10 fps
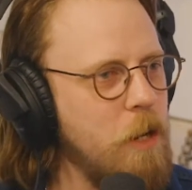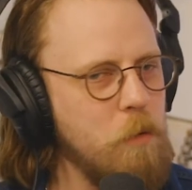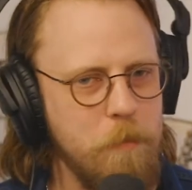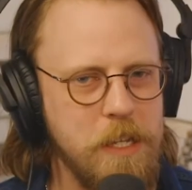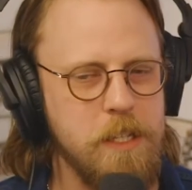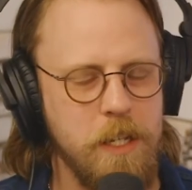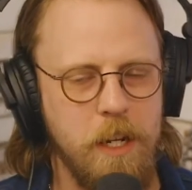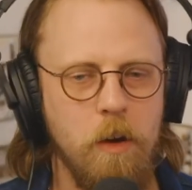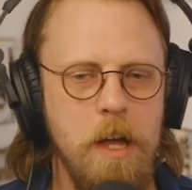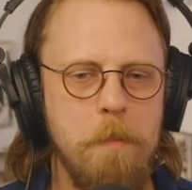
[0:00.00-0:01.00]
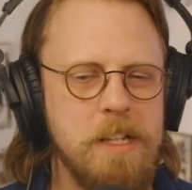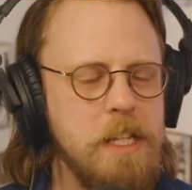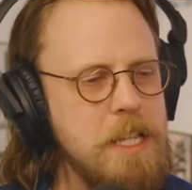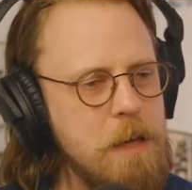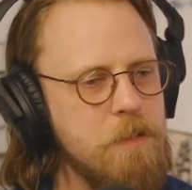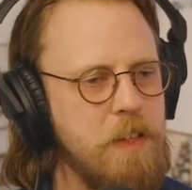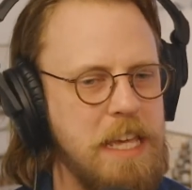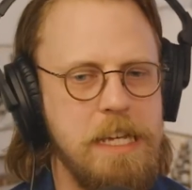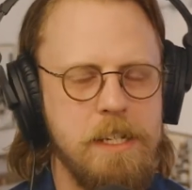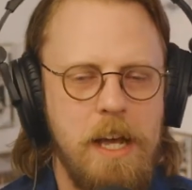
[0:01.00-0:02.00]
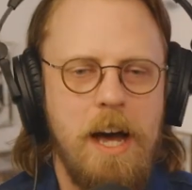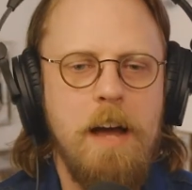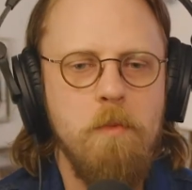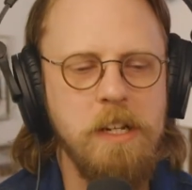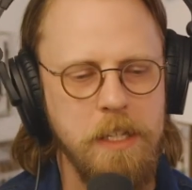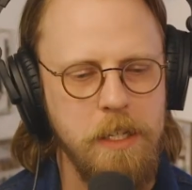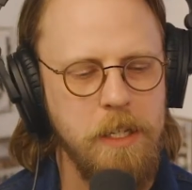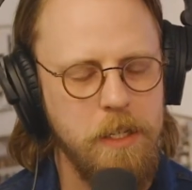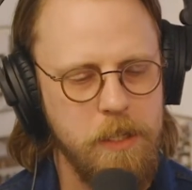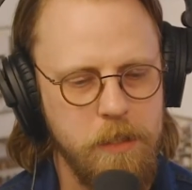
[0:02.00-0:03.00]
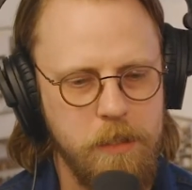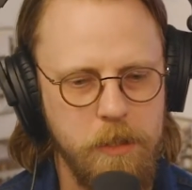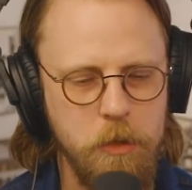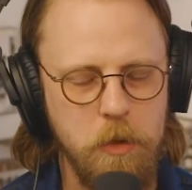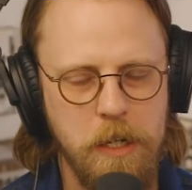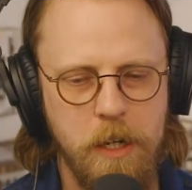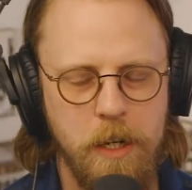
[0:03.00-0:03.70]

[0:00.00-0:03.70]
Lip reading: I want to make, But then the other thing is, I really do.